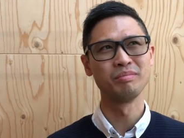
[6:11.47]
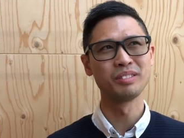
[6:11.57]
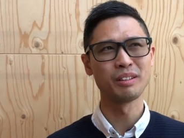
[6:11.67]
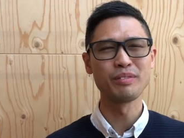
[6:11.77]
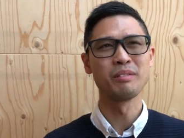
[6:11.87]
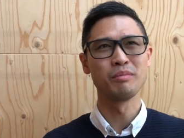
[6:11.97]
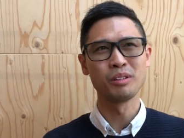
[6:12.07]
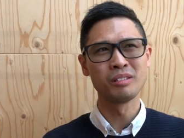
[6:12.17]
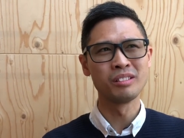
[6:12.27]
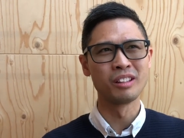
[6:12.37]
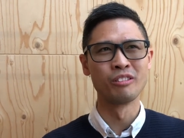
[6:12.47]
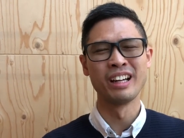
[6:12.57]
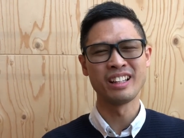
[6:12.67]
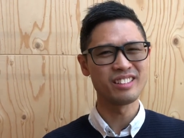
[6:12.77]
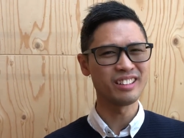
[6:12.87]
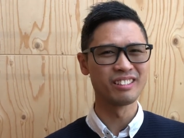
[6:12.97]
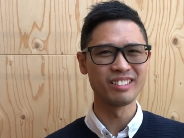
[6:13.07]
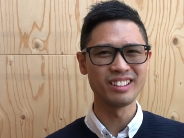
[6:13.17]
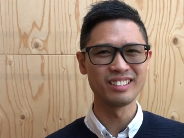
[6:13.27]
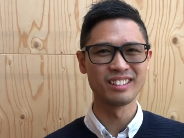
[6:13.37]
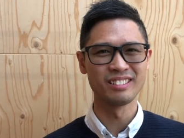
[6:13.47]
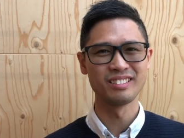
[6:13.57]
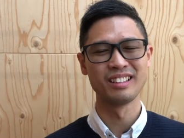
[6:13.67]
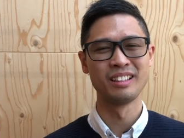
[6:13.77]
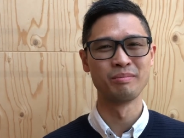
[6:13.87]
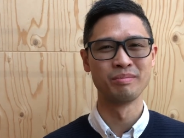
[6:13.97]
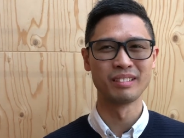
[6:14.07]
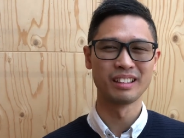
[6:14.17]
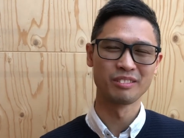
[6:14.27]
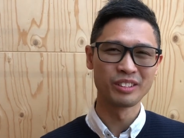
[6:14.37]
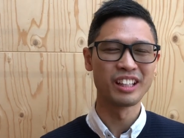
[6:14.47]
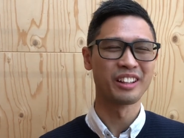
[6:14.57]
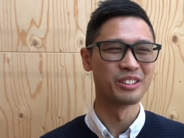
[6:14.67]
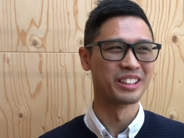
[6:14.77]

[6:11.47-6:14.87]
something more oriented, I guess. Mm-hmm. um, really hard to